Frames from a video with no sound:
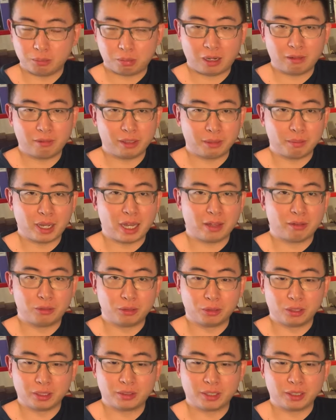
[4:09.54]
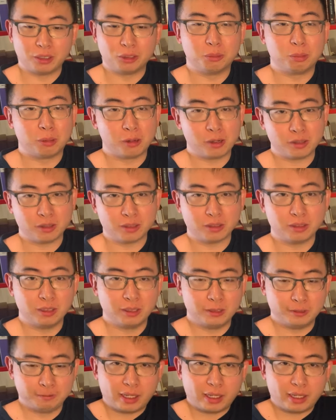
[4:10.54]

you probably met through a single person.